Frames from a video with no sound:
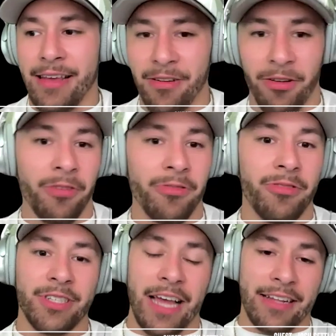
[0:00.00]
and all
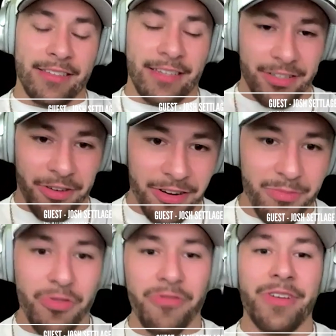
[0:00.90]
those cats like starting to
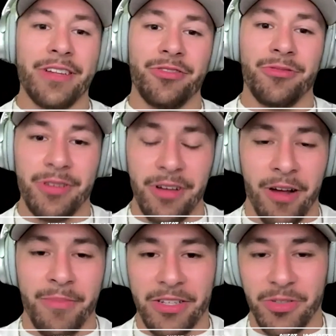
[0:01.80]
move into the
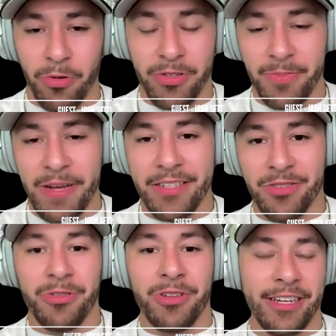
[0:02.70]
combat sports space is
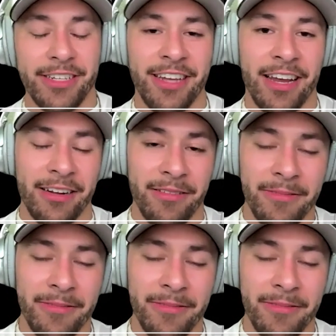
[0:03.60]
really exciting.